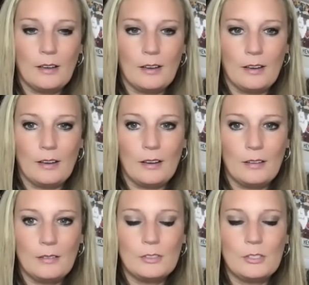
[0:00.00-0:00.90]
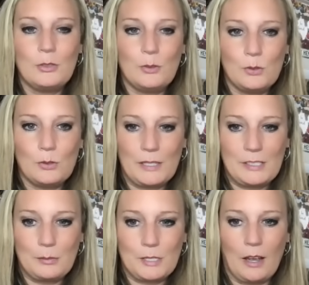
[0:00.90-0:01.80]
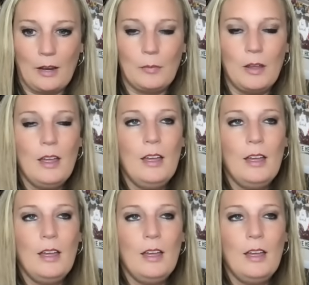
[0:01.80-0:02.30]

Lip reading: and to spend some time.